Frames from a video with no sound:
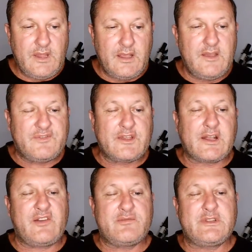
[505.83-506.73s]
If the
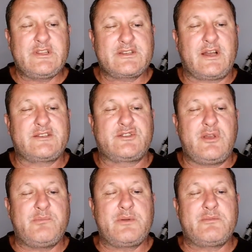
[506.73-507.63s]
government decides to
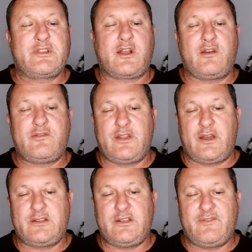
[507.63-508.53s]
implement the
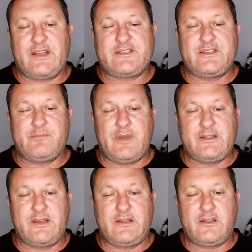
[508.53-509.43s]
COVID-19 vaccine
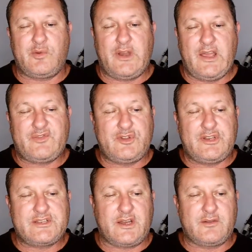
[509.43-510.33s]
mandate, it will have to
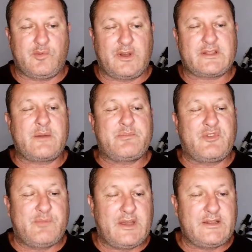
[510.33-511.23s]
decide what type of
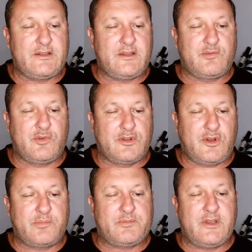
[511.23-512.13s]
mandate it will
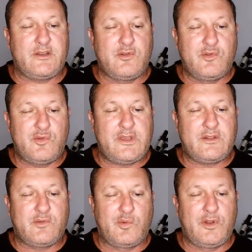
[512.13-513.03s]
adopt and who
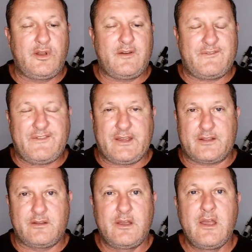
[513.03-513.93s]
it will affect.
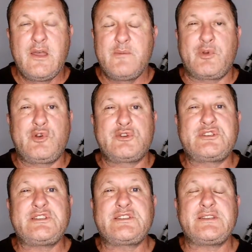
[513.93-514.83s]
Because she
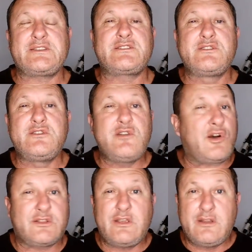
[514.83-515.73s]
says it's
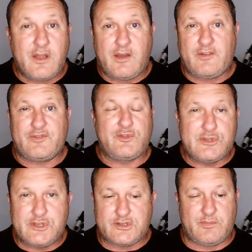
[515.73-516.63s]
not enough to
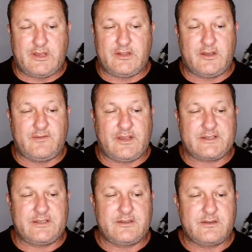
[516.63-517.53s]
just mandate
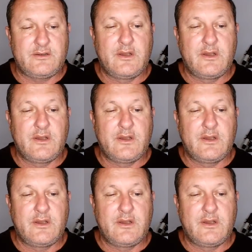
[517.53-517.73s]
vaccines.